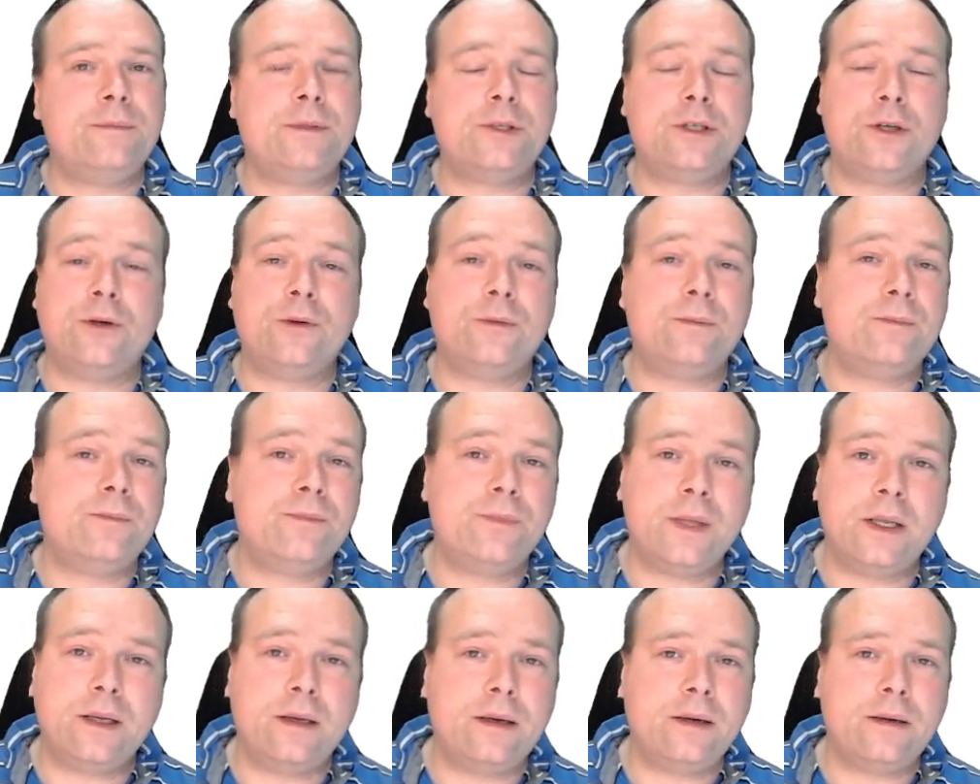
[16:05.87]
So
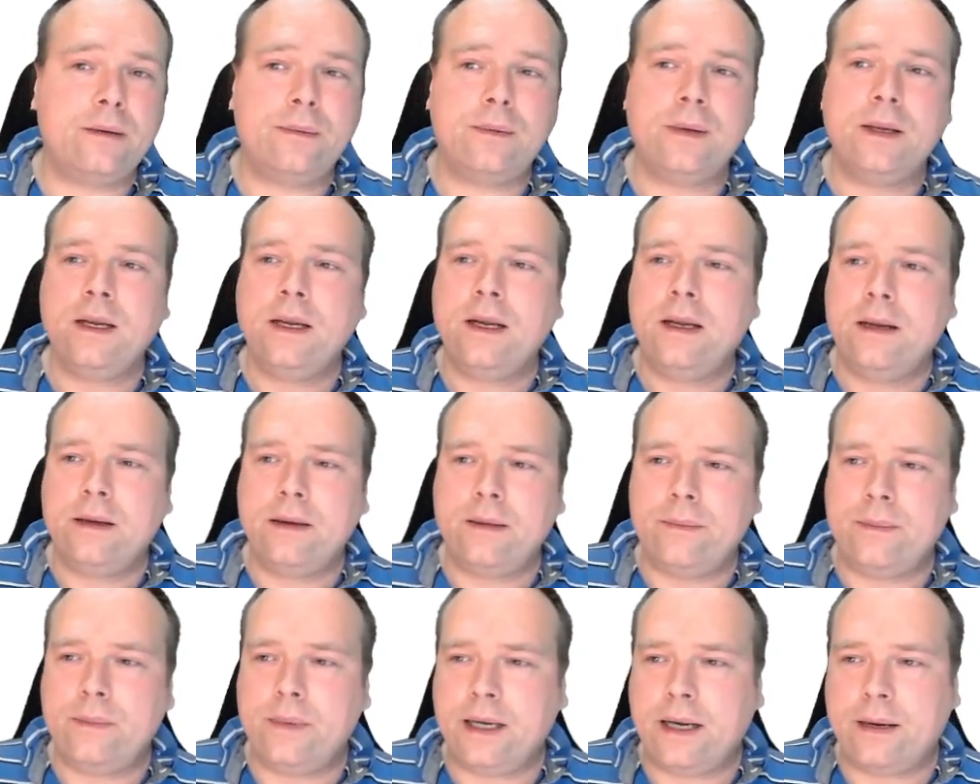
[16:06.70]

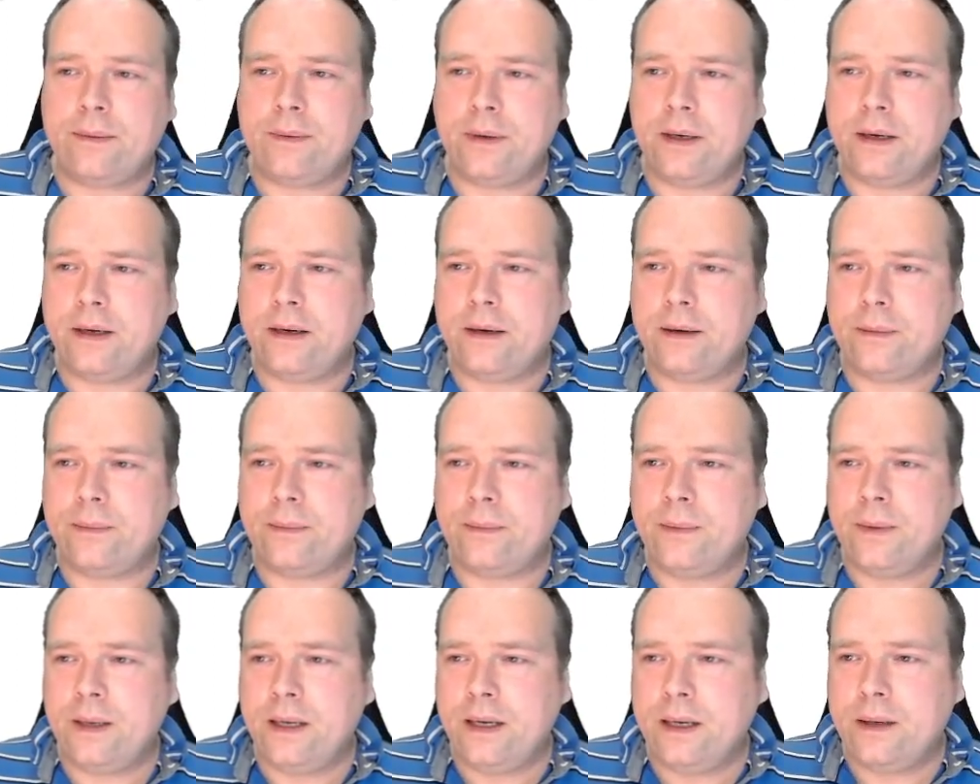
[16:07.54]
we
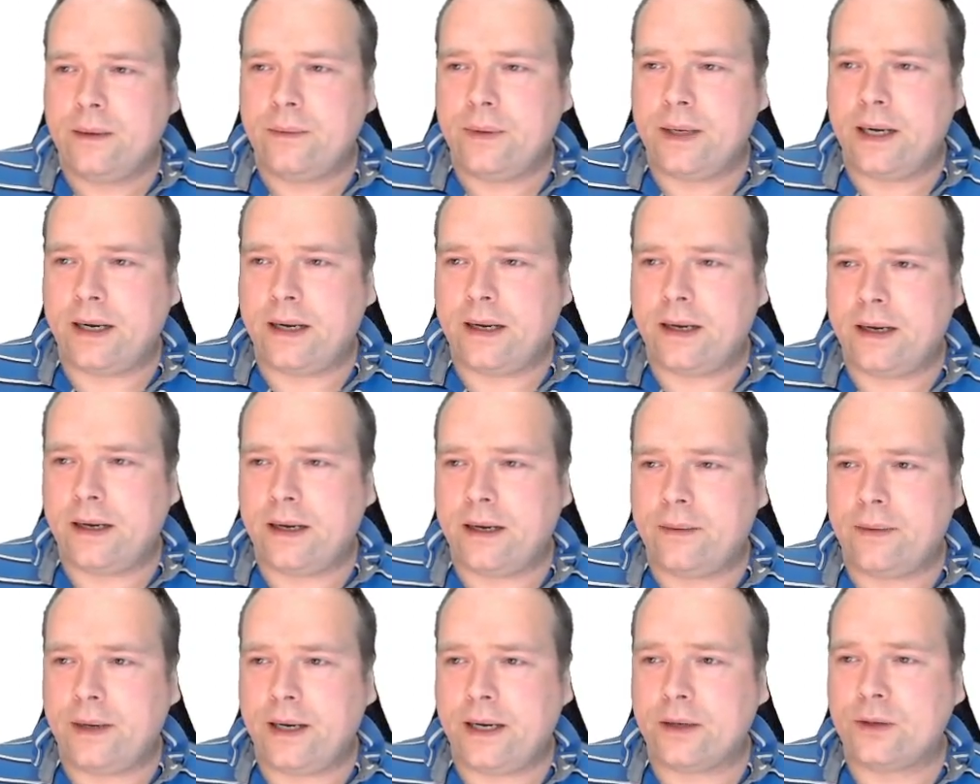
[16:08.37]
had
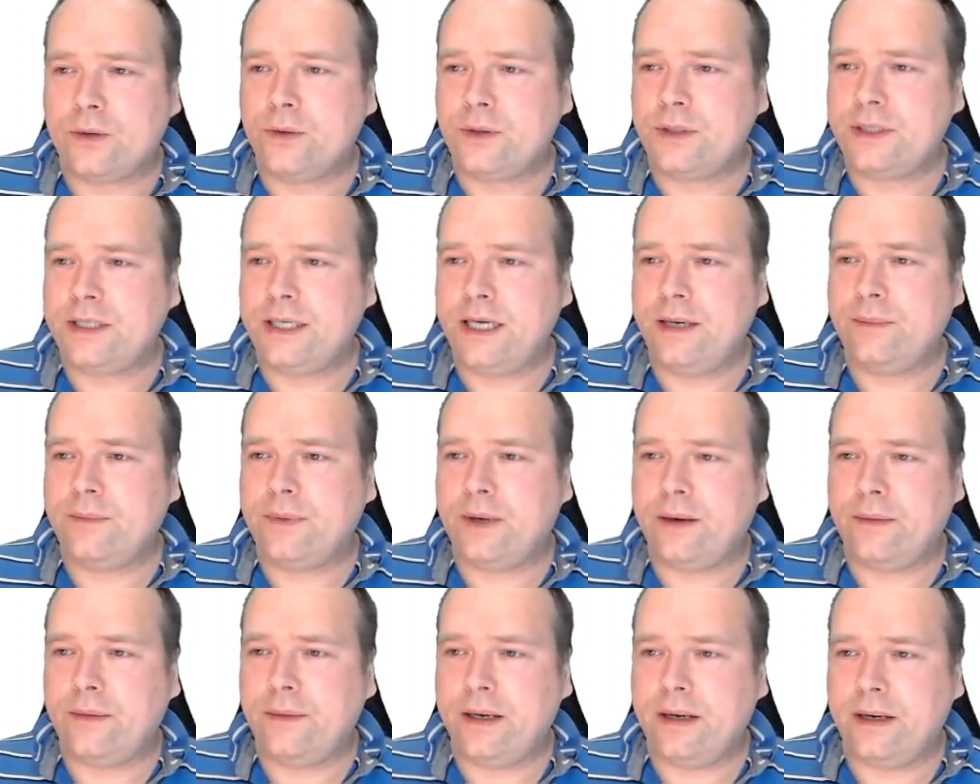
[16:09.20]
a cool team
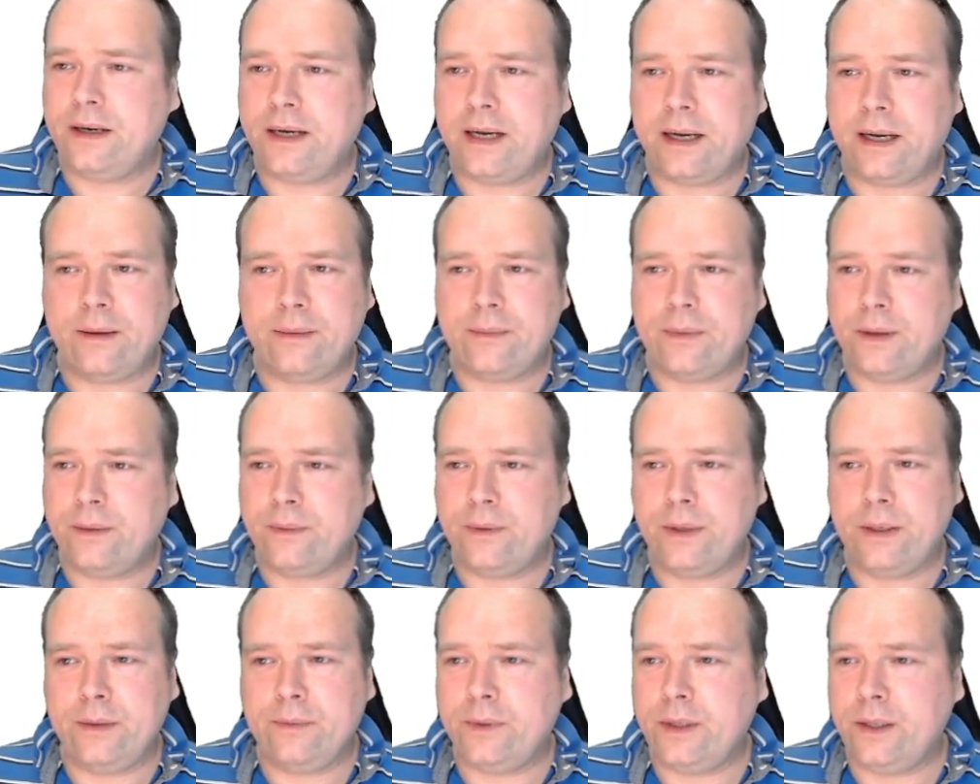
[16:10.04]
where
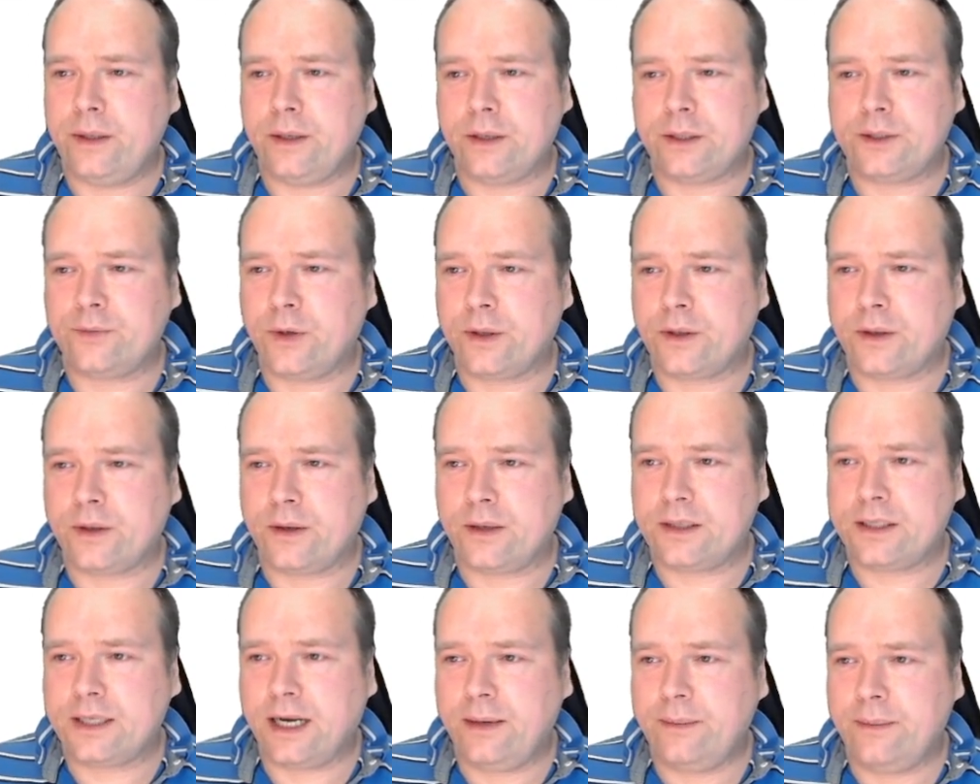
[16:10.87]
we just worked
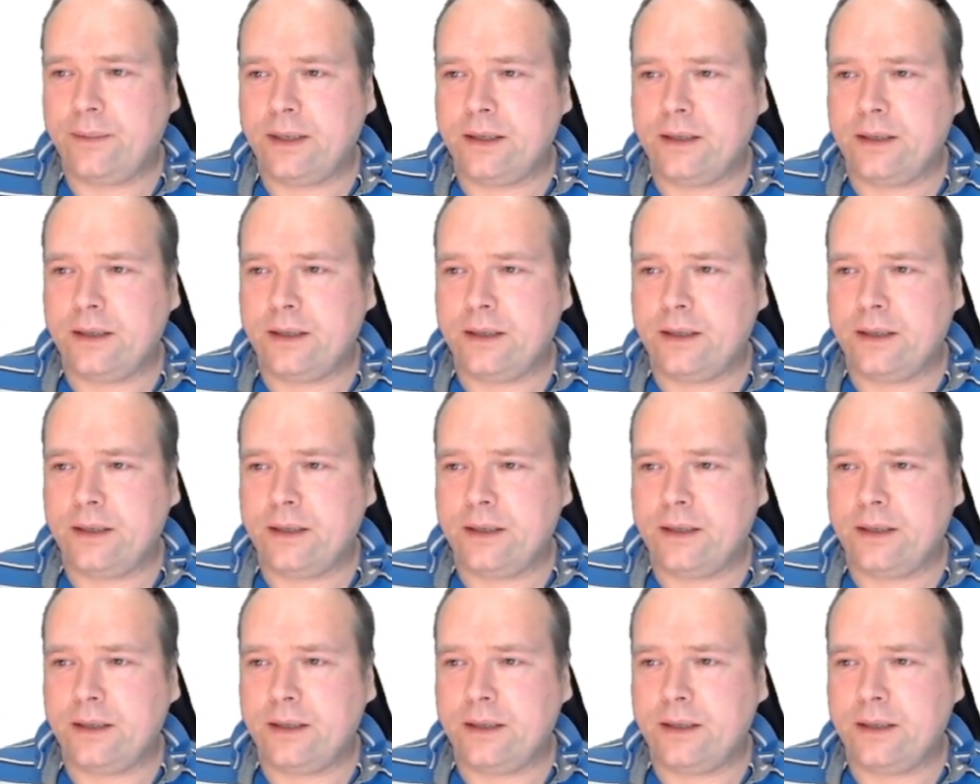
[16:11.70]
all the time,